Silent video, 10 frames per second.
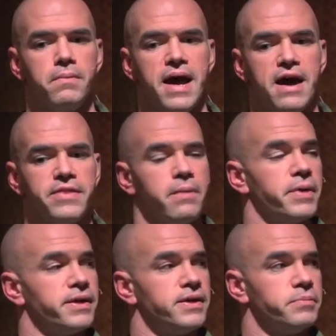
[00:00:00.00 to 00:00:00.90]
how that
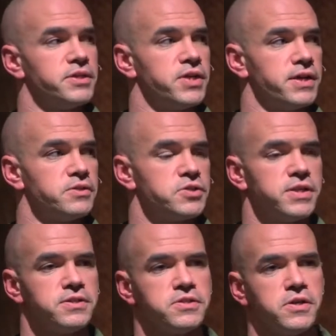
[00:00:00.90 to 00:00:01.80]
might need to be changed.
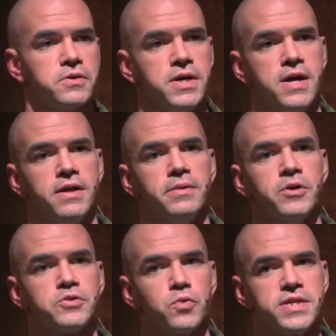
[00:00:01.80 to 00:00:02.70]
And so the
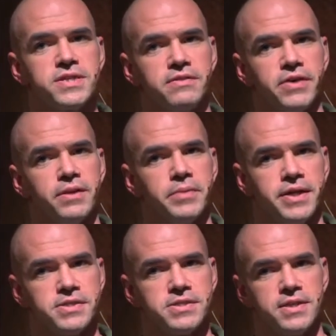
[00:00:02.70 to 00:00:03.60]
most recent development
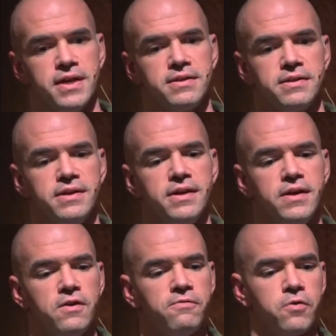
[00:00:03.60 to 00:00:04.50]
is that
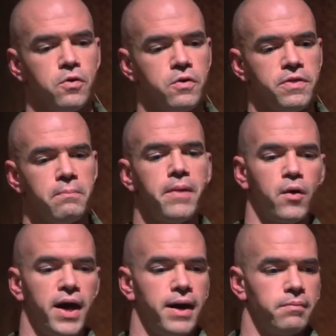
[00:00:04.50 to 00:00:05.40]
for the
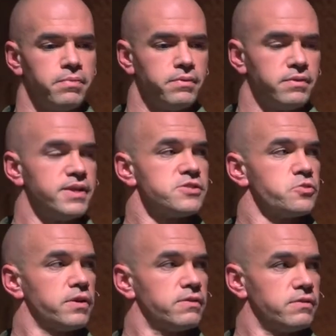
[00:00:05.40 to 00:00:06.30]
Moab
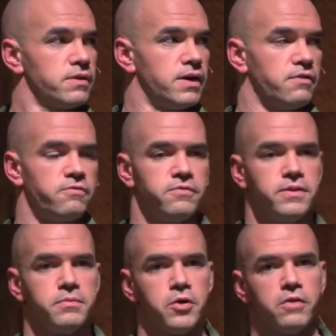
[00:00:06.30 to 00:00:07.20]
district of
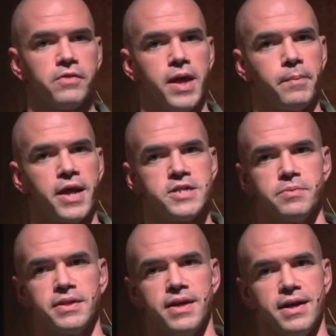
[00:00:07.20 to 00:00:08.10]
the Bureau of Land
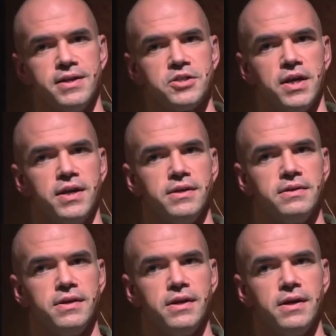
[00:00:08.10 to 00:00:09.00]
Management, they
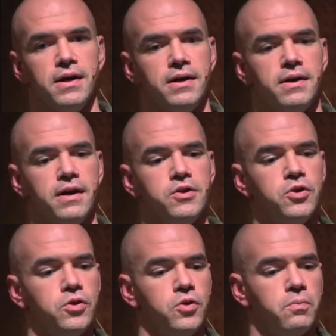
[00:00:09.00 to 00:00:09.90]
initiated a
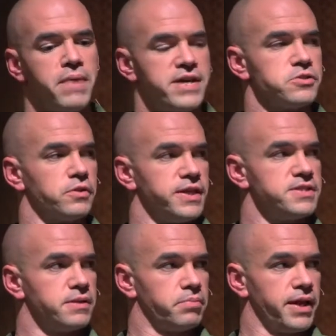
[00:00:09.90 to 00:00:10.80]
new master
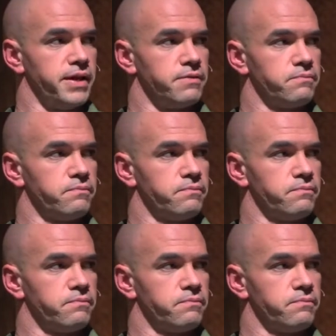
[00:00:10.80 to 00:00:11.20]
leasing plan